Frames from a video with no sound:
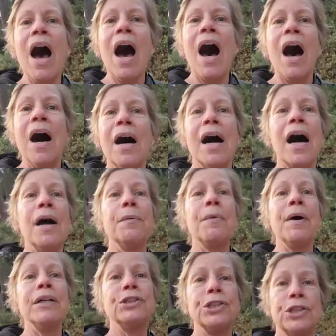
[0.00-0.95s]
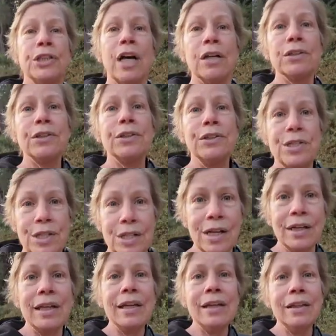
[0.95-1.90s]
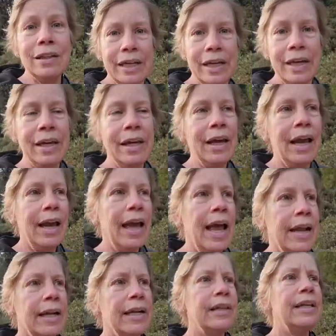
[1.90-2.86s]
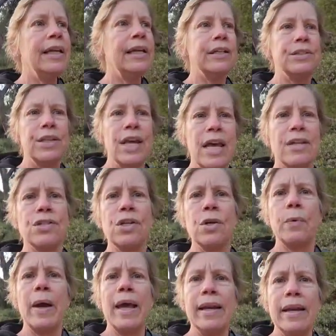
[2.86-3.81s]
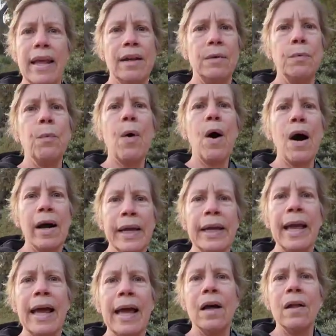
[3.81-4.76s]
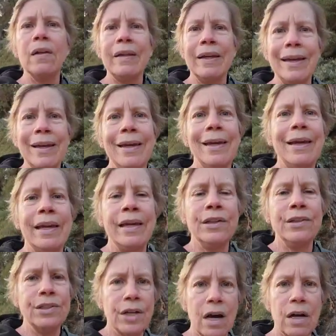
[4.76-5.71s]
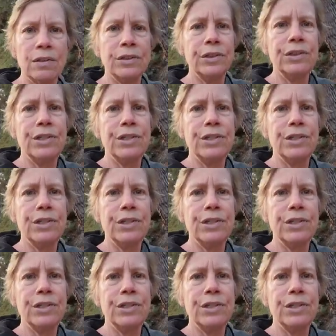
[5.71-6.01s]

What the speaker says: I watched Dr. Sunny Lee, and I think it's S-O-N-N-Y-L-E-E, Dr.